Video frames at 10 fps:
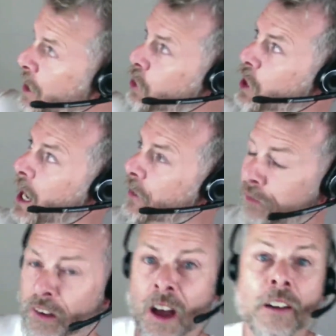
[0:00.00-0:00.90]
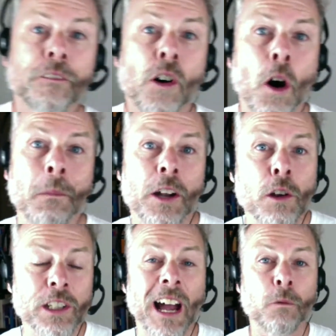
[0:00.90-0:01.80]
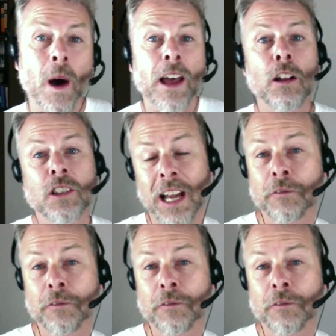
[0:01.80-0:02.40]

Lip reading: Jeff from New South Wales